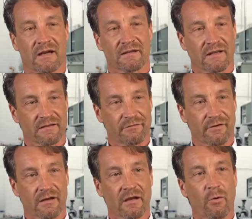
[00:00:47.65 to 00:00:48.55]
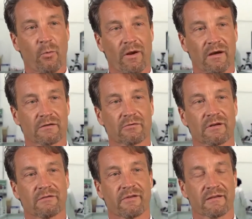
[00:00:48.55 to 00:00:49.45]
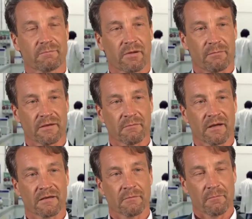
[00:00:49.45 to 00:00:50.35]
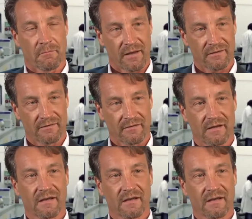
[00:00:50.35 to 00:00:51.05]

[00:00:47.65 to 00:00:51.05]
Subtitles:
identify where to invest public money best.